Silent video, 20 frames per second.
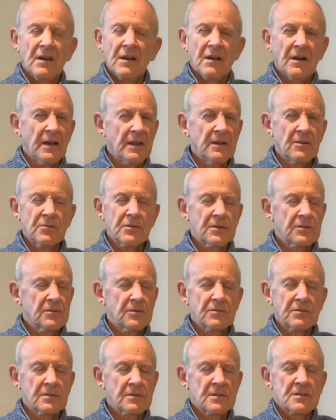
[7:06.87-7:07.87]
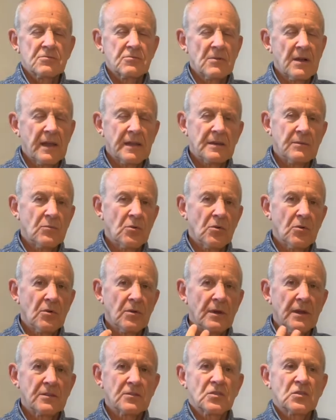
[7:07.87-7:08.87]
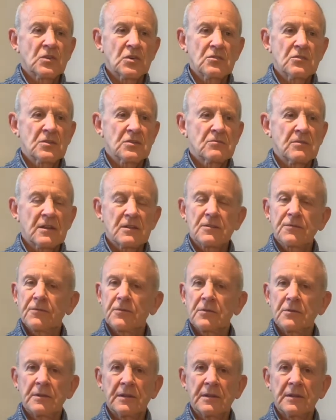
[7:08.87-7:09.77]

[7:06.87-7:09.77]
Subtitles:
I don't want to do it this way anymore. It's too stressful.